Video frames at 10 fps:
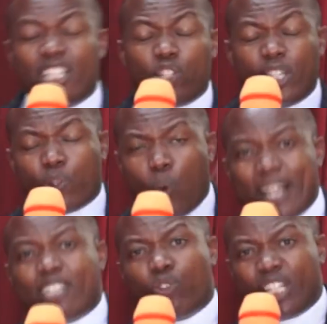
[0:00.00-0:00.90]

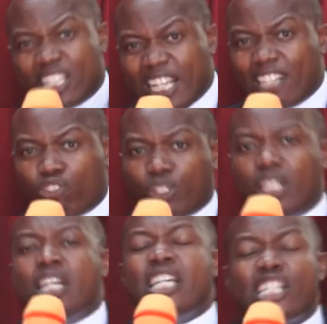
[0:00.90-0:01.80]

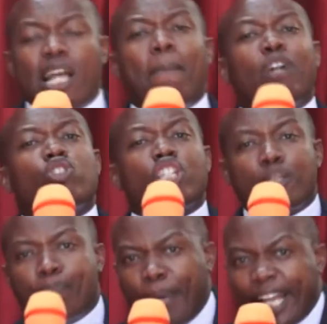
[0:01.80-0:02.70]
He is about to
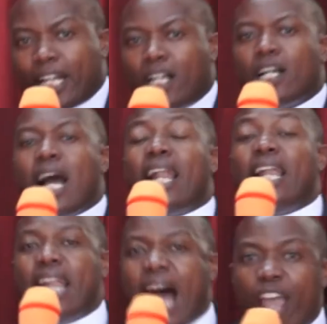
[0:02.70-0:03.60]
speak
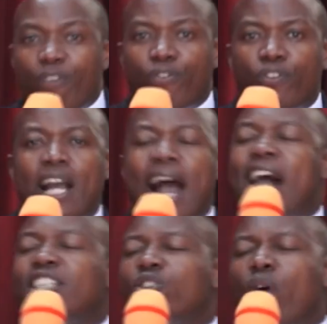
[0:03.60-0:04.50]
life
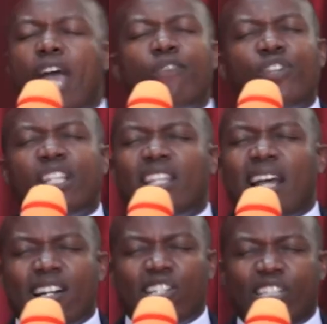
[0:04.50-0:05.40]
and everything
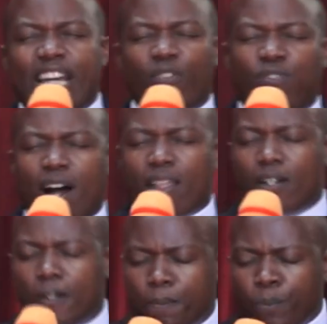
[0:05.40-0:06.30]
that is dead.
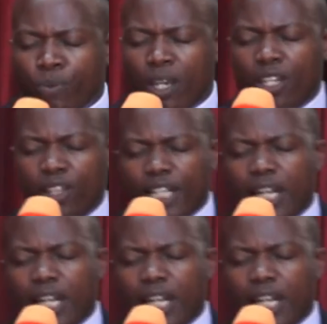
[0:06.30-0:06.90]
Father, in the